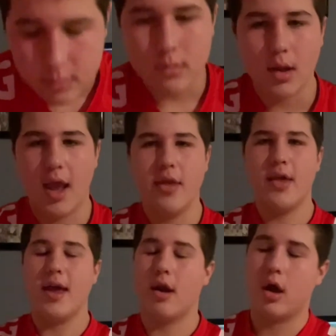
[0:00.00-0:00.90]
And
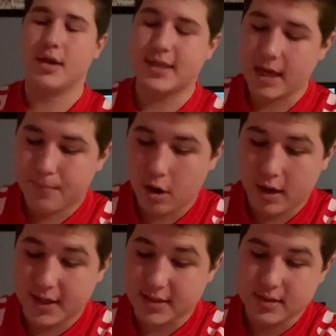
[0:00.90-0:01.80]
then the second part
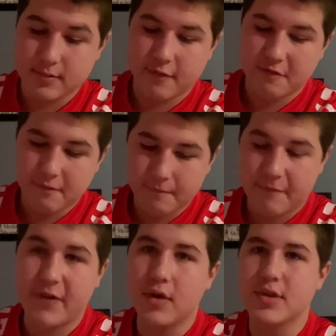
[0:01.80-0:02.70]
is
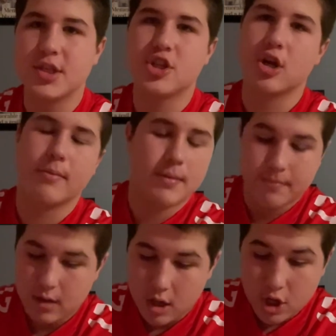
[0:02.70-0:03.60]
Fields and Sermon.
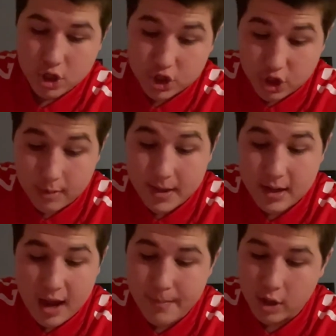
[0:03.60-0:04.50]
Sermon,
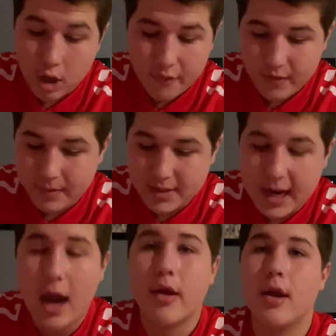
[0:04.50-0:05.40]
I've been calling for him the
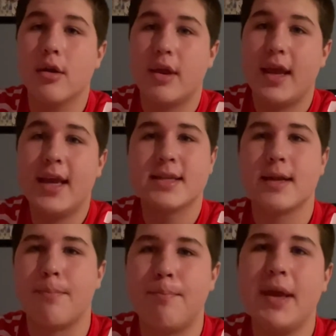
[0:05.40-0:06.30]
entire year. He is
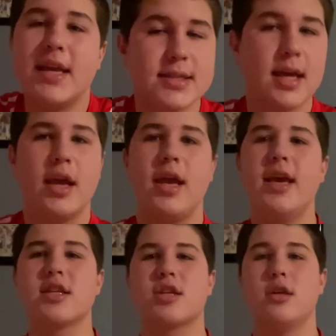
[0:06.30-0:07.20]
a beast. He
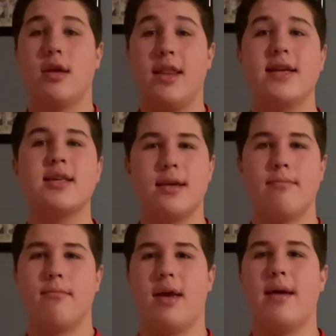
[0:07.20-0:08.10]
is this.
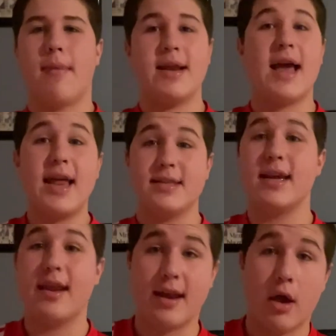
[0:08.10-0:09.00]
My dad
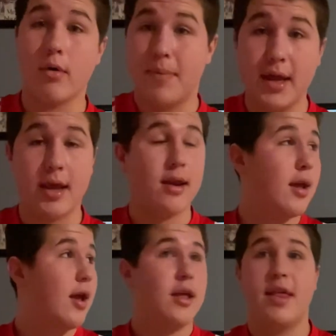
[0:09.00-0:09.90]
said it, and I'll repeat it.
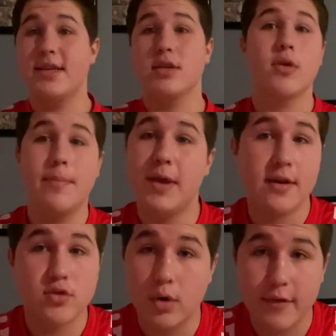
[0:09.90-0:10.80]
This is a repeat
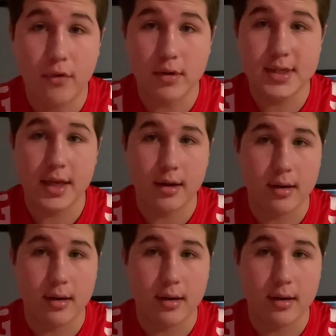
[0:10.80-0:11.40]
of 2014,